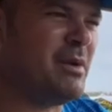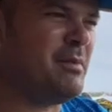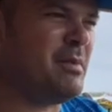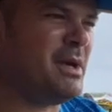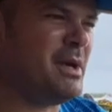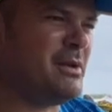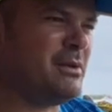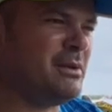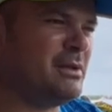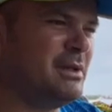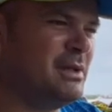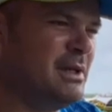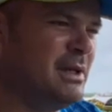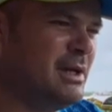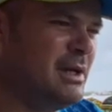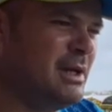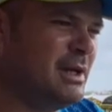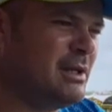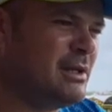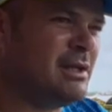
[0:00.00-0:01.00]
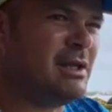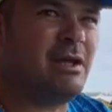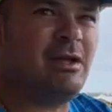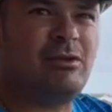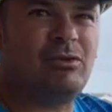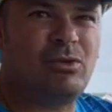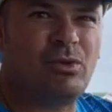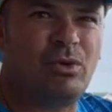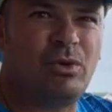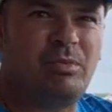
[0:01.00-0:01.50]
about their
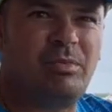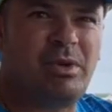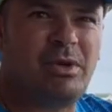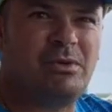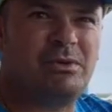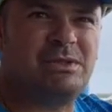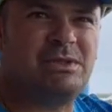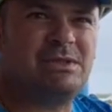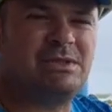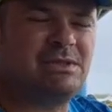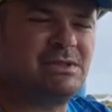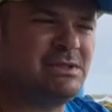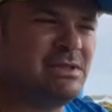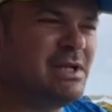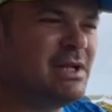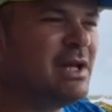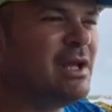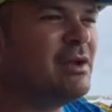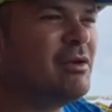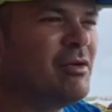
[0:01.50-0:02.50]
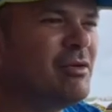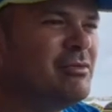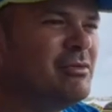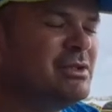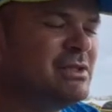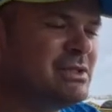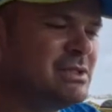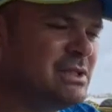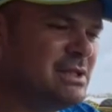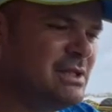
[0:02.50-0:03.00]
thought processes, and then
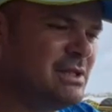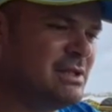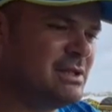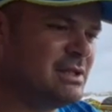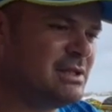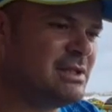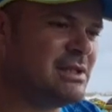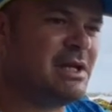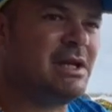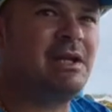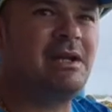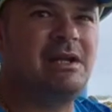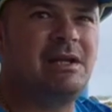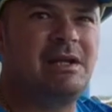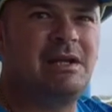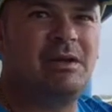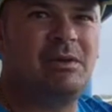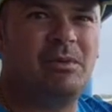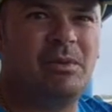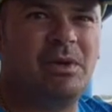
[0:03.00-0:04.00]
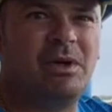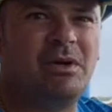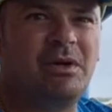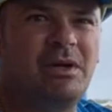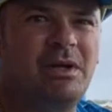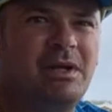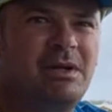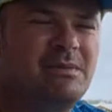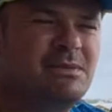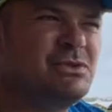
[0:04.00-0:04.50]
obviously technically work
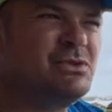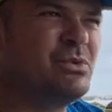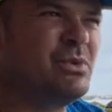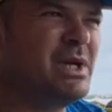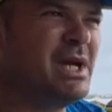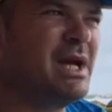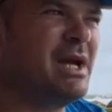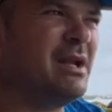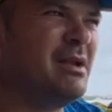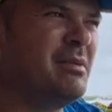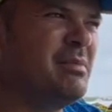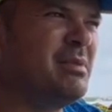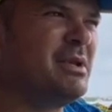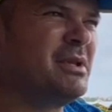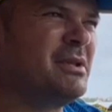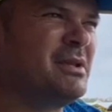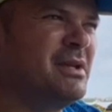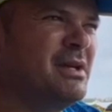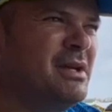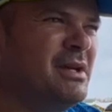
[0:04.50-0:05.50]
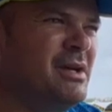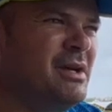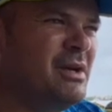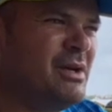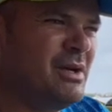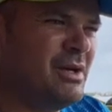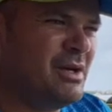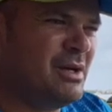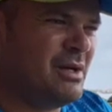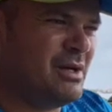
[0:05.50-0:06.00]
on them. So we had a bit
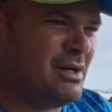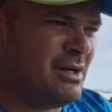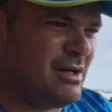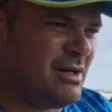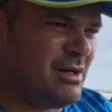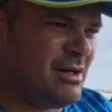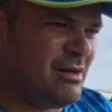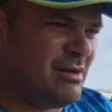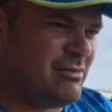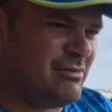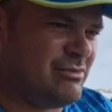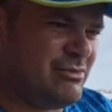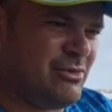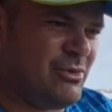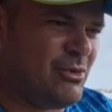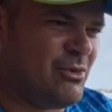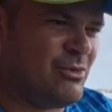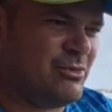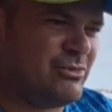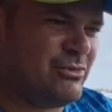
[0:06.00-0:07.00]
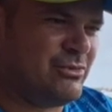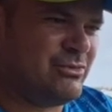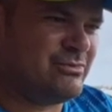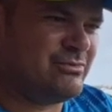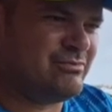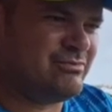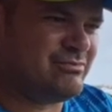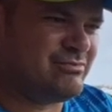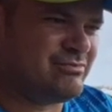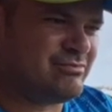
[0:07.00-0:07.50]

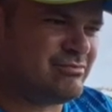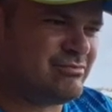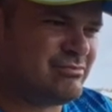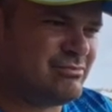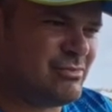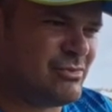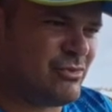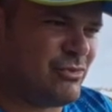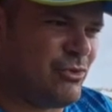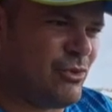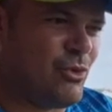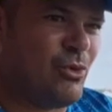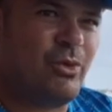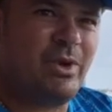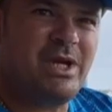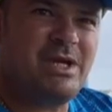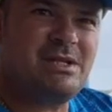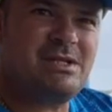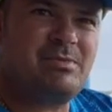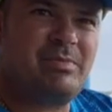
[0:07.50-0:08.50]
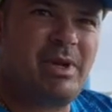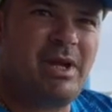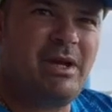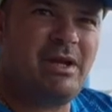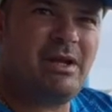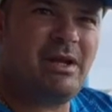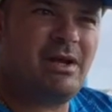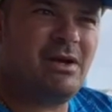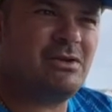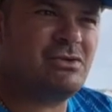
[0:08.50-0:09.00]
four weeks
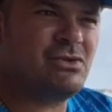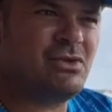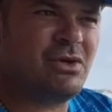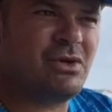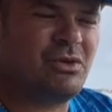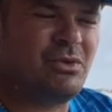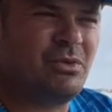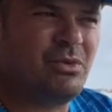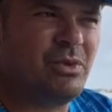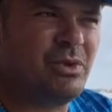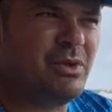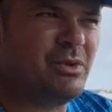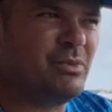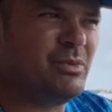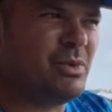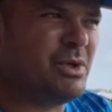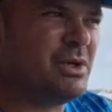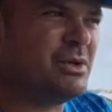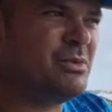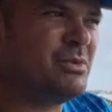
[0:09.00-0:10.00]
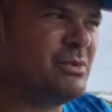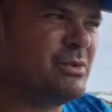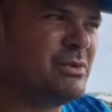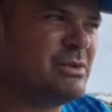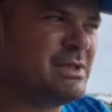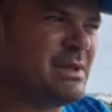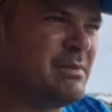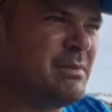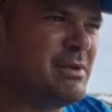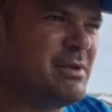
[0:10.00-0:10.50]
break now, so I could work with
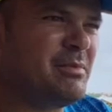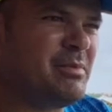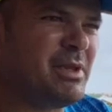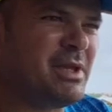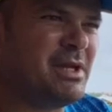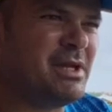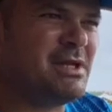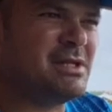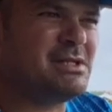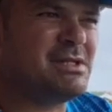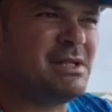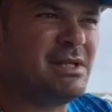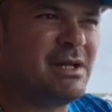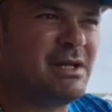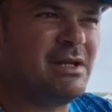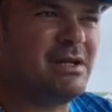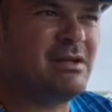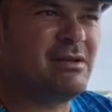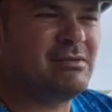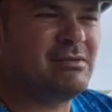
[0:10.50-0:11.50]
some of the players and I